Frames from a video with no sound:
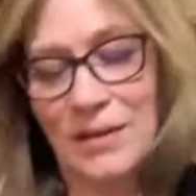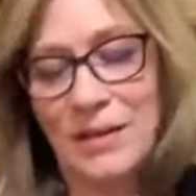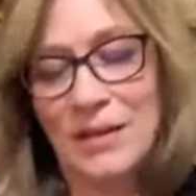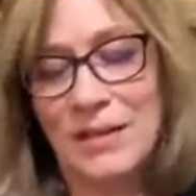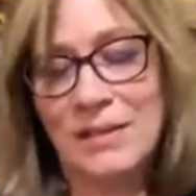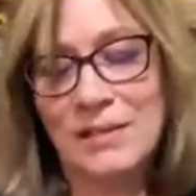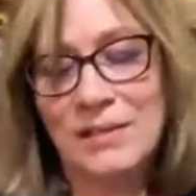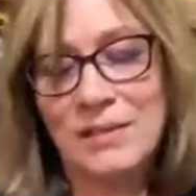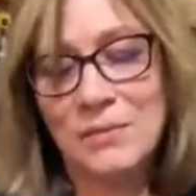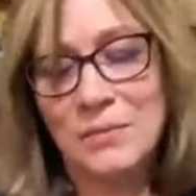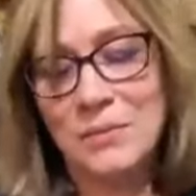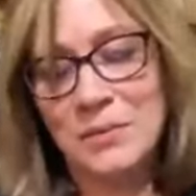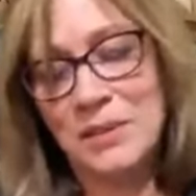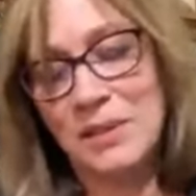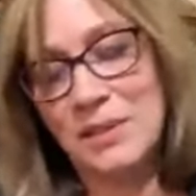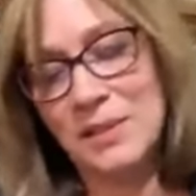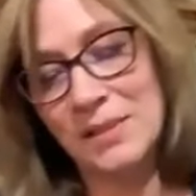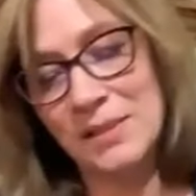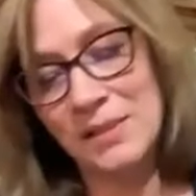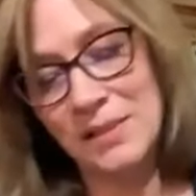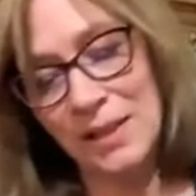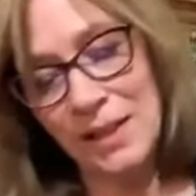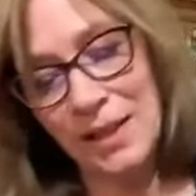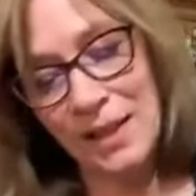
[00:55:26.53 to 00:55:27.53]
So
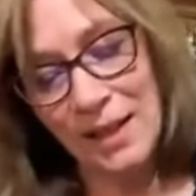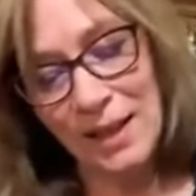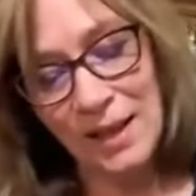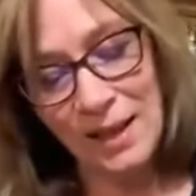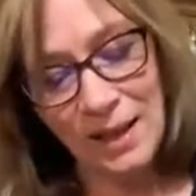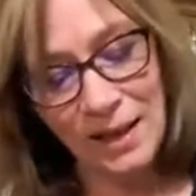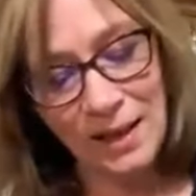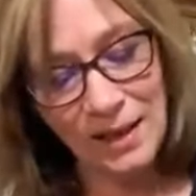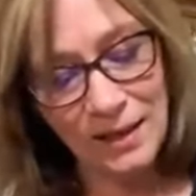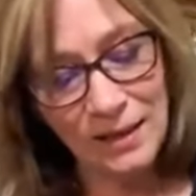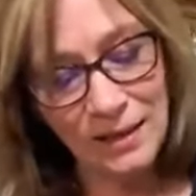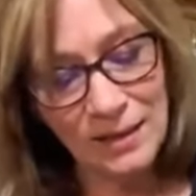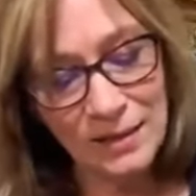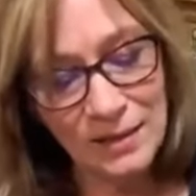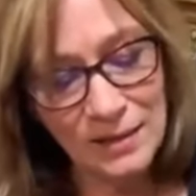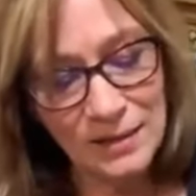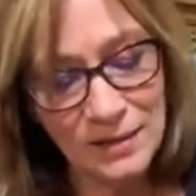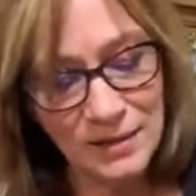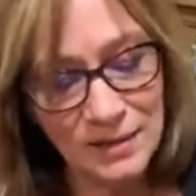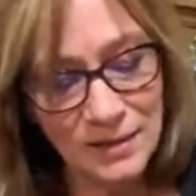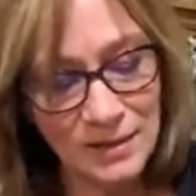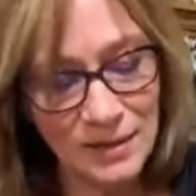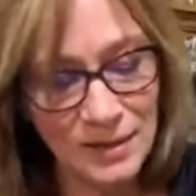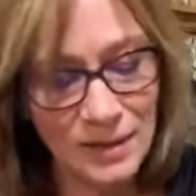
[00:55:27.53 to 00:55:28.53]
just add,
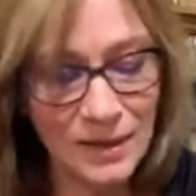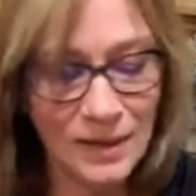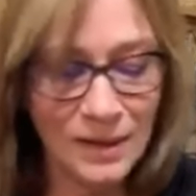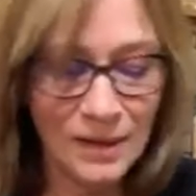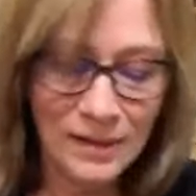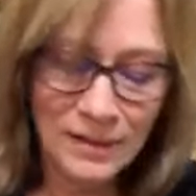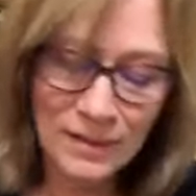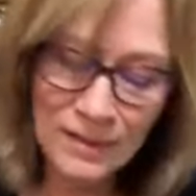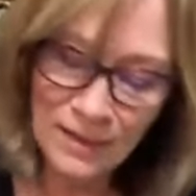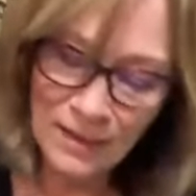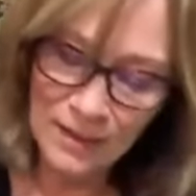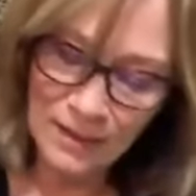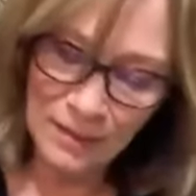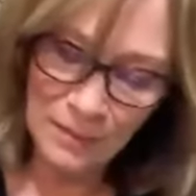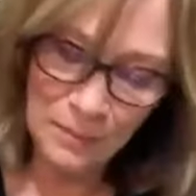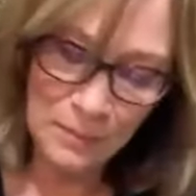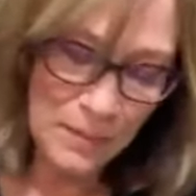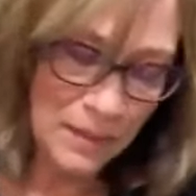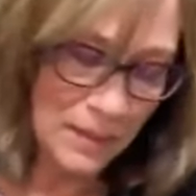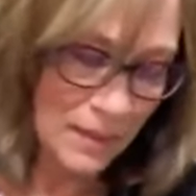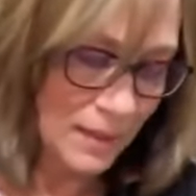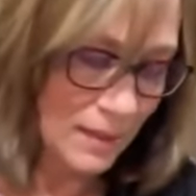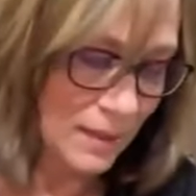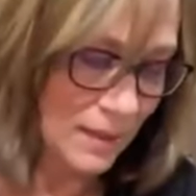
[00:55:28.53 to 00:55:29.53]
add them
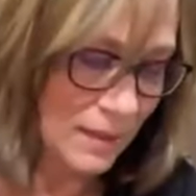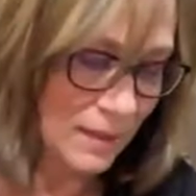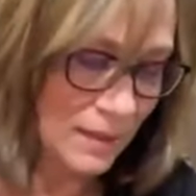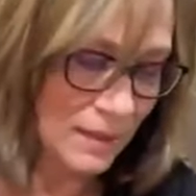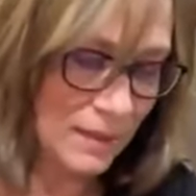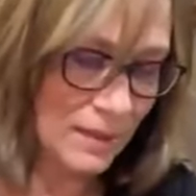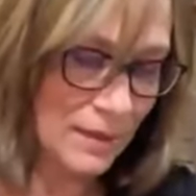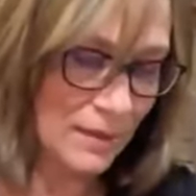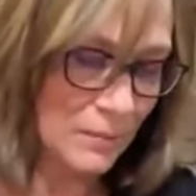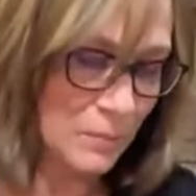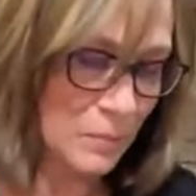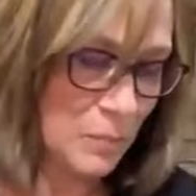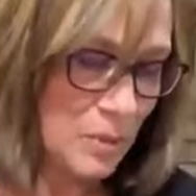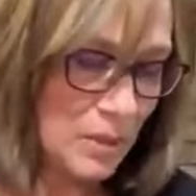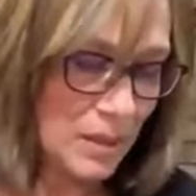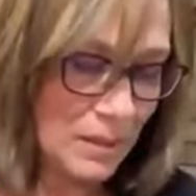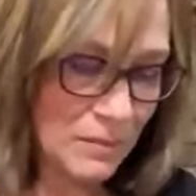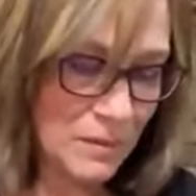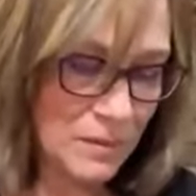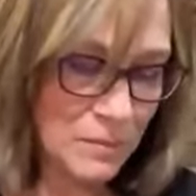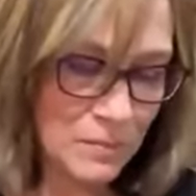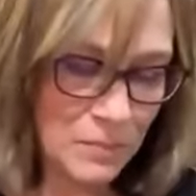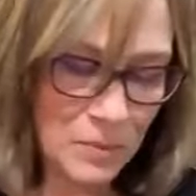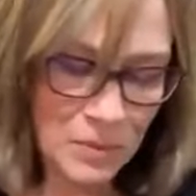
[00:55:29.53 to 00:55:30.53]
in and I'll
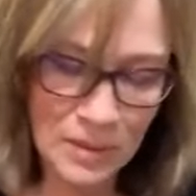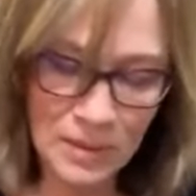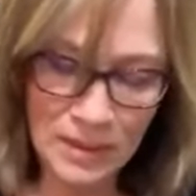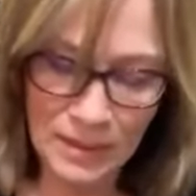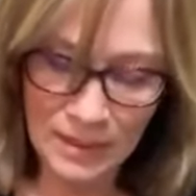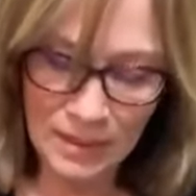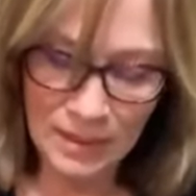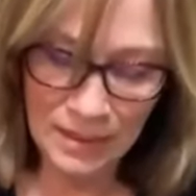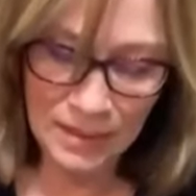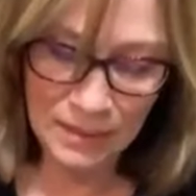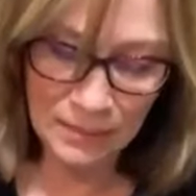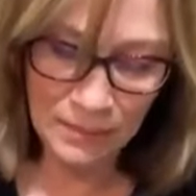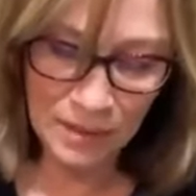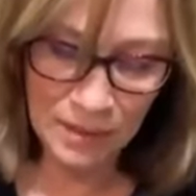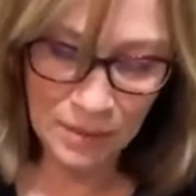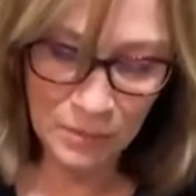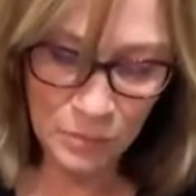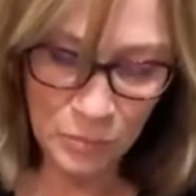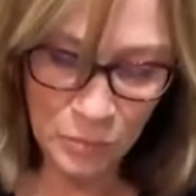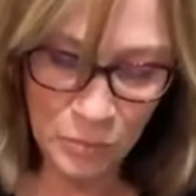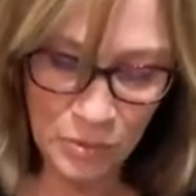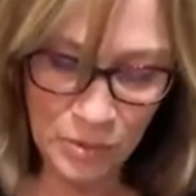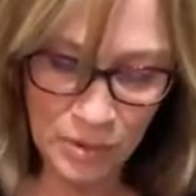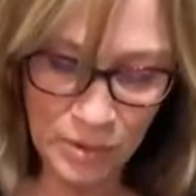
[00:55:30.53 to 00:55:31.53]
probably put, I think I'm gonna
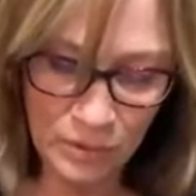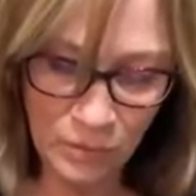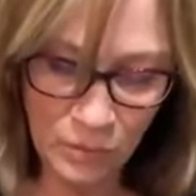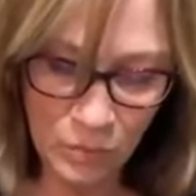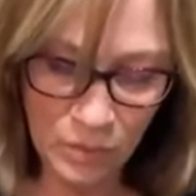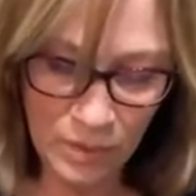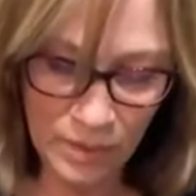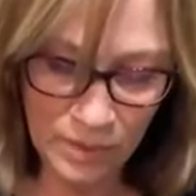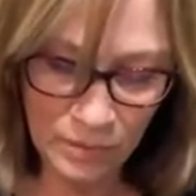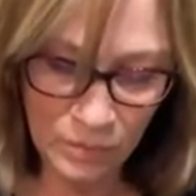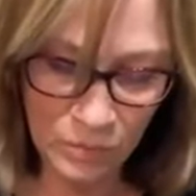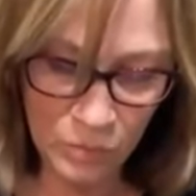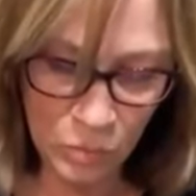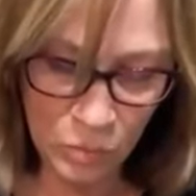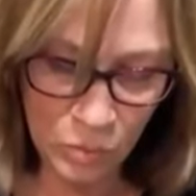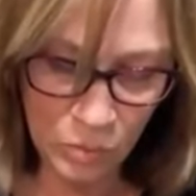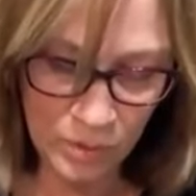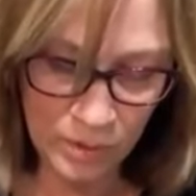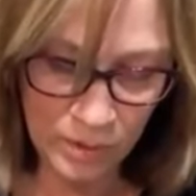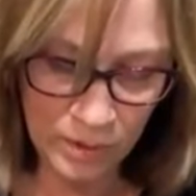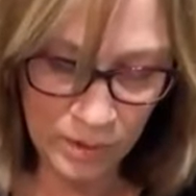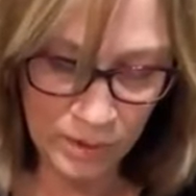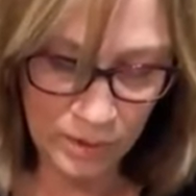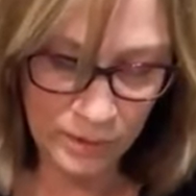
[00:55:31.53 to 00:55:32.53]
put one
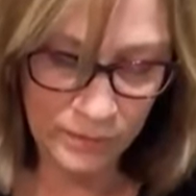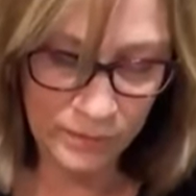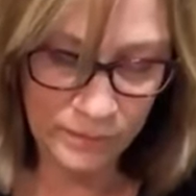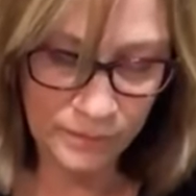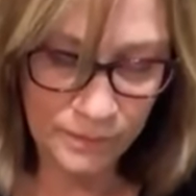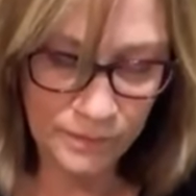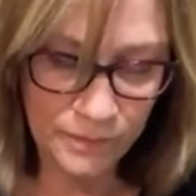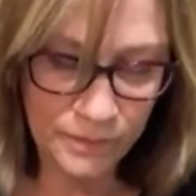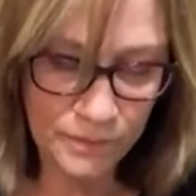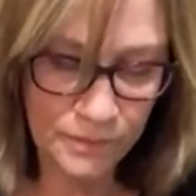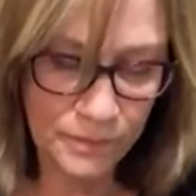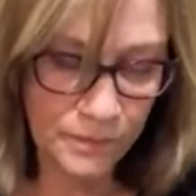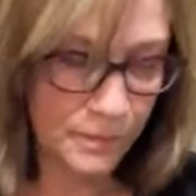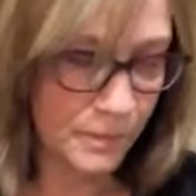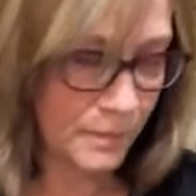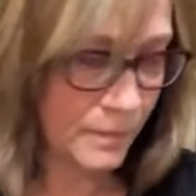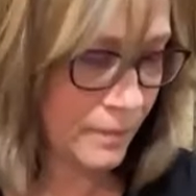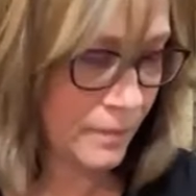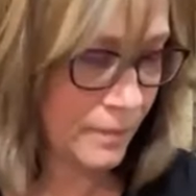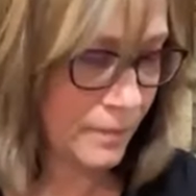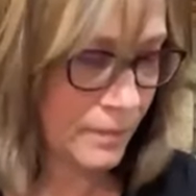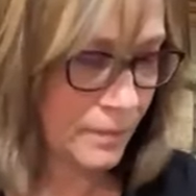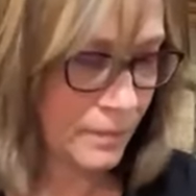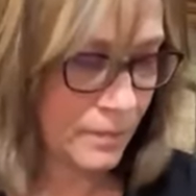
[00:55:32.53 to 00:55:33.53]
more
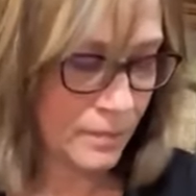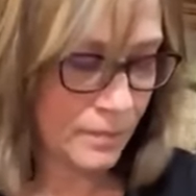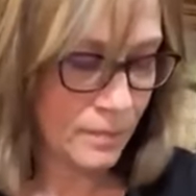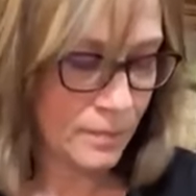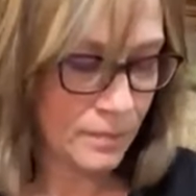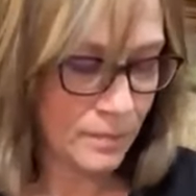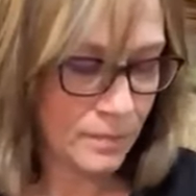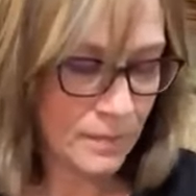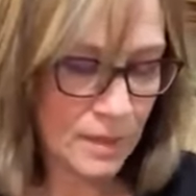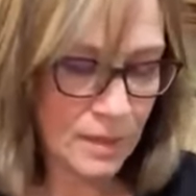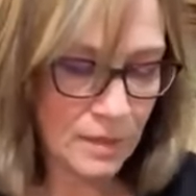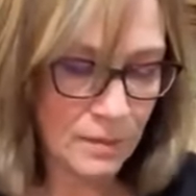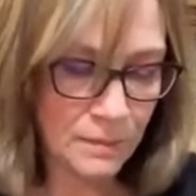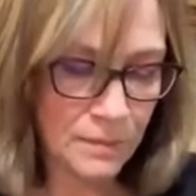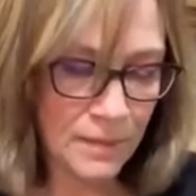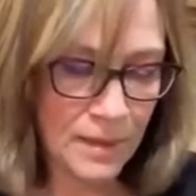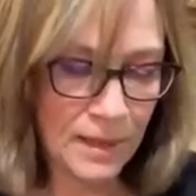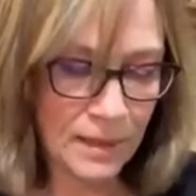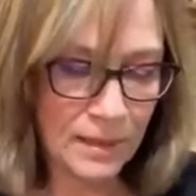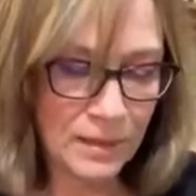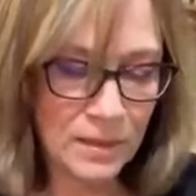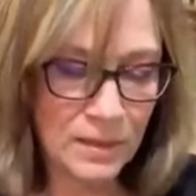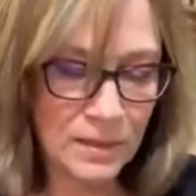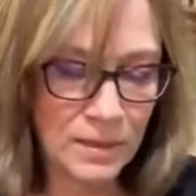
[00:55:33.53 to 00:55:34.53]

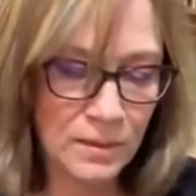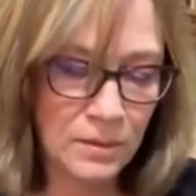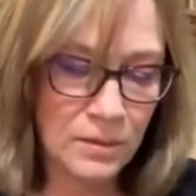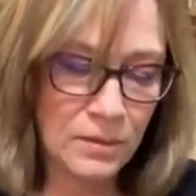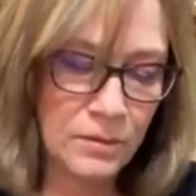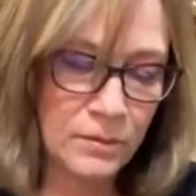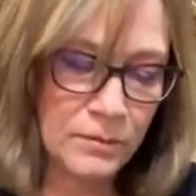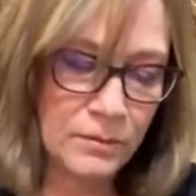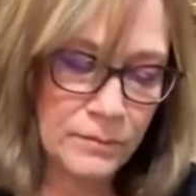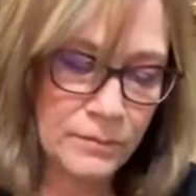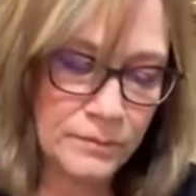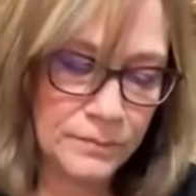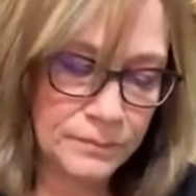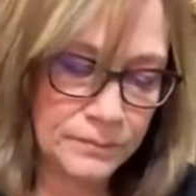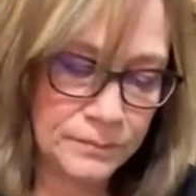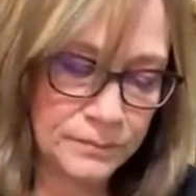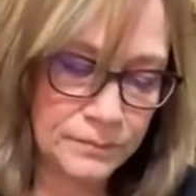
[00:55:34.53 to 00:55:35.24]
back here